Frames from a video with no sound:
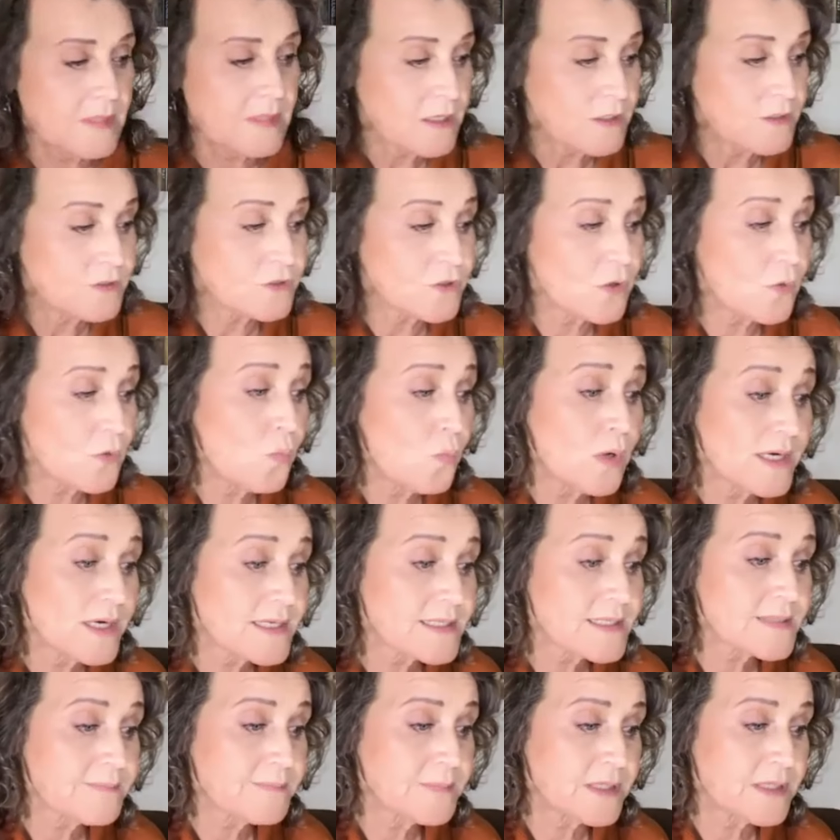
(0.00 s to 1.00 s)
So what
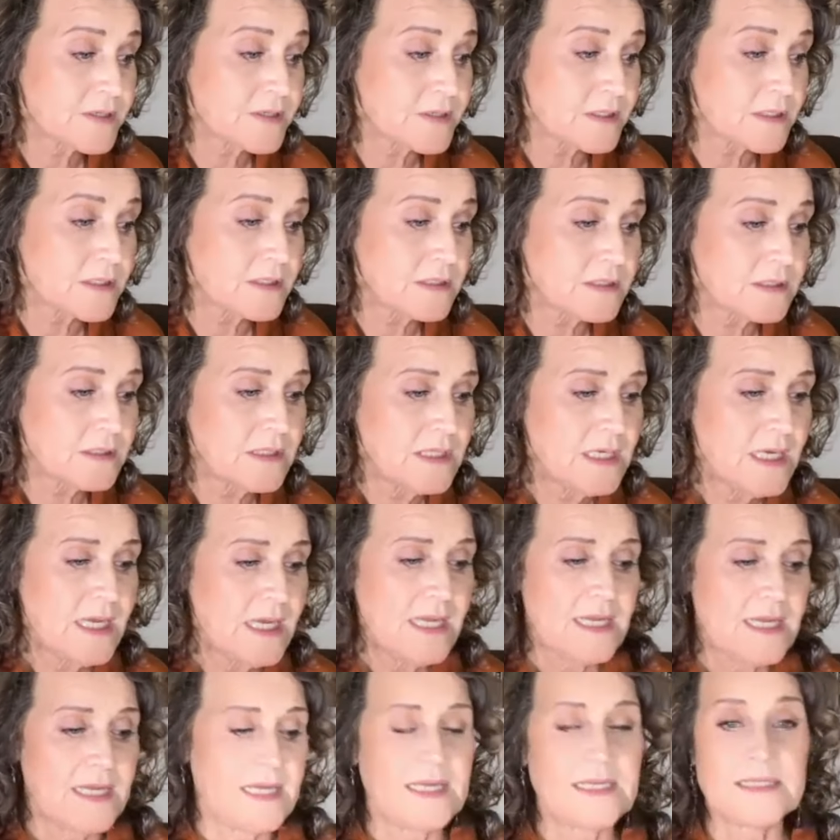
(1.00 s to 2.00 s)
is a miracle?
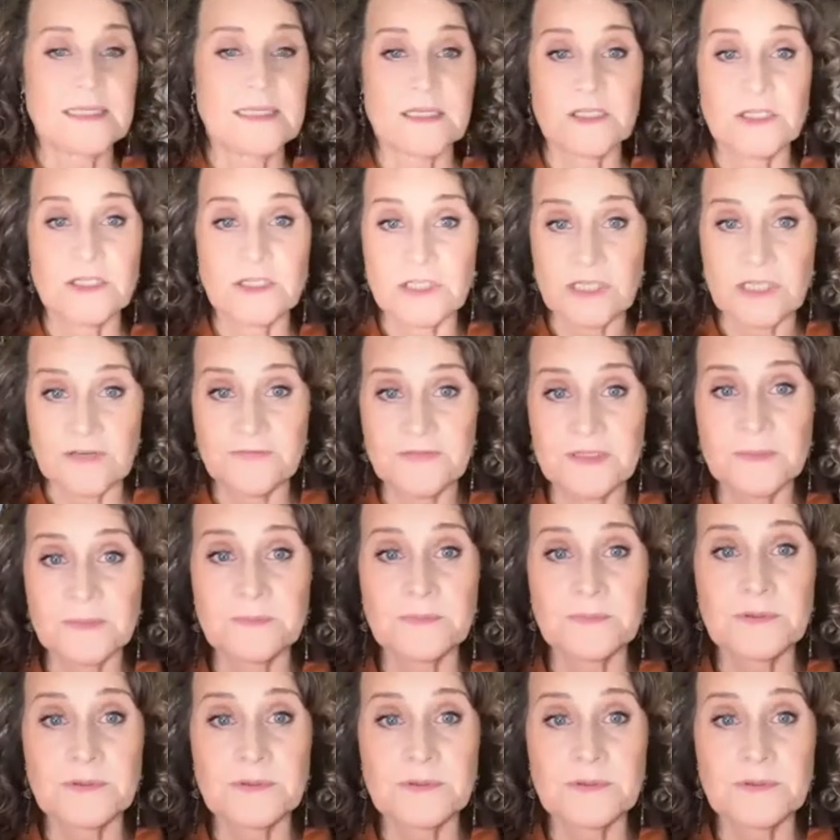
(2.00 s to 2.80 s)
It's a shift in